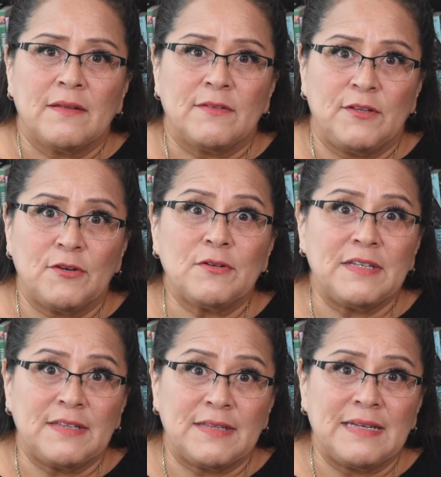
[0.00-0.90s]
The only
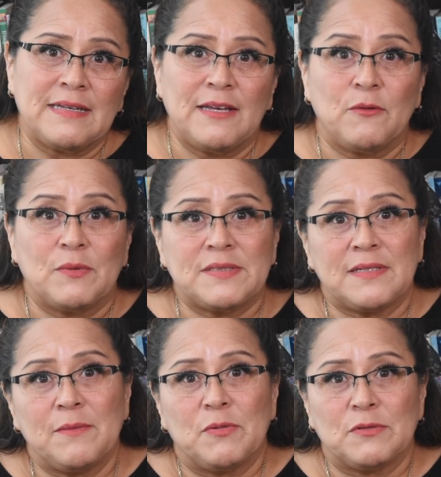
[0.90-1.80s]
thing he was
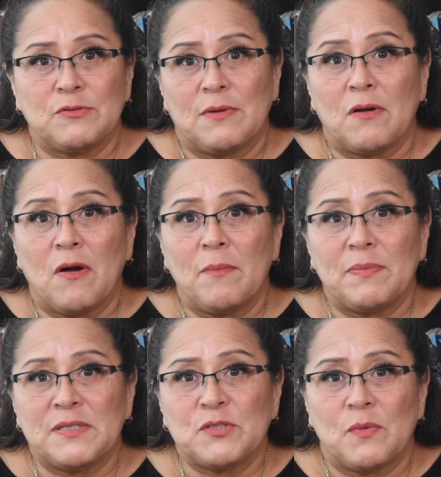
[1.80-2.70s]
able to
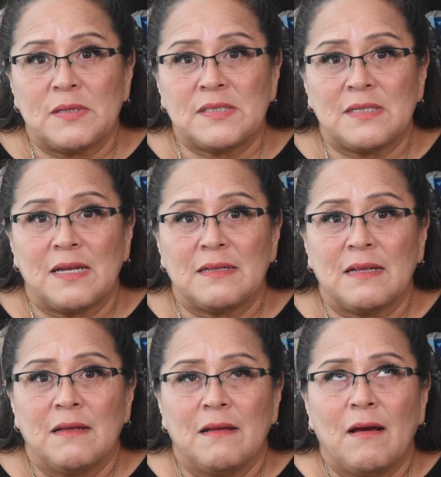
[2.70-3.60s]
accomplish was that
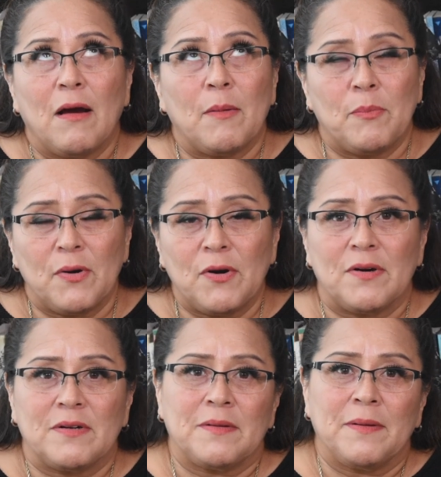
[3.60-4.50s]
a
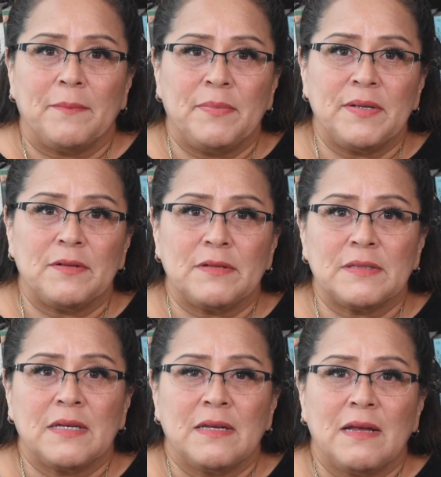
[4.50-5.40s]
bird built
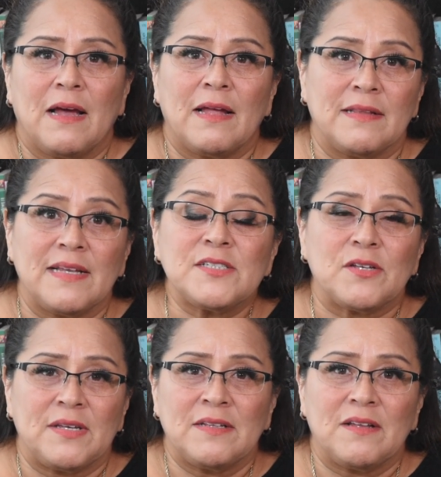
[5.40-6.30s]
a nest
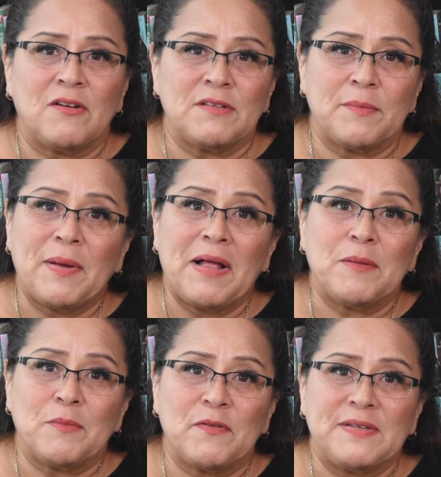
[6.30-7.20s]
on the
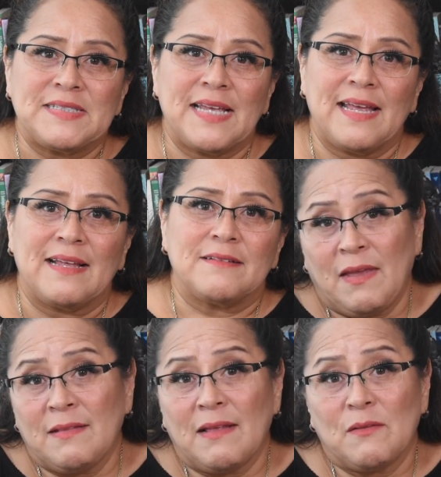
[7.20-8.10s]
palm of his hand,
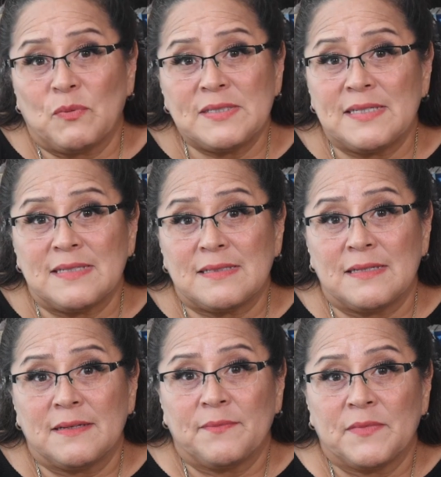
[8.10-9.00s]
and that was it.
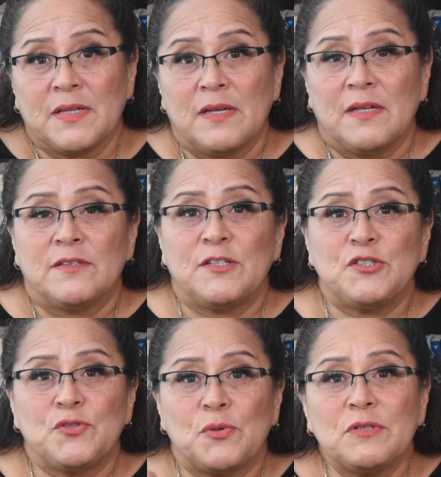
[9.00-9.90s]
The
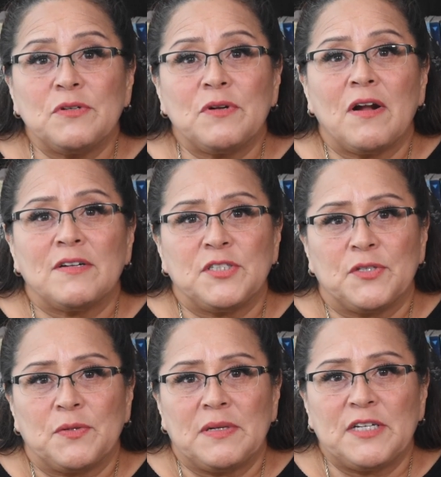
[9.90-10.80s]
shoulder
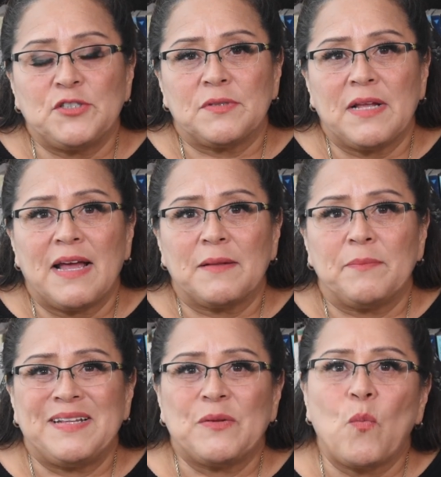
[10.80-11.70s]
articulation had
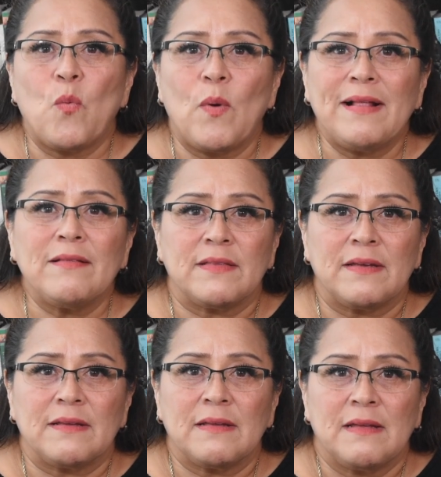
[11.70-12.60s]
been
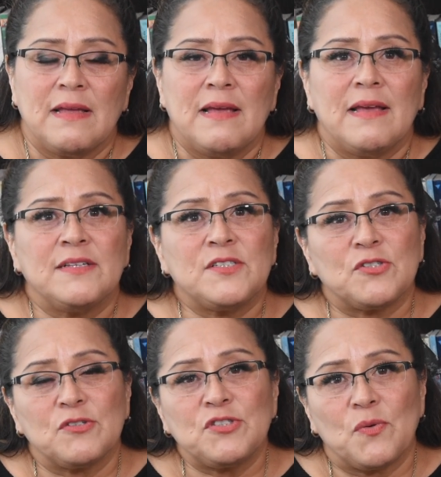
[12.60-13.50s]
welded in
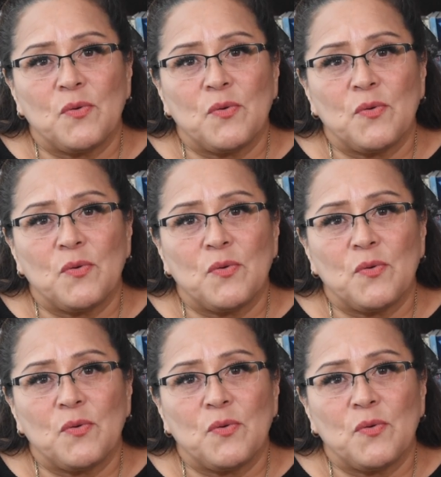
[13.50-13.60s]
such a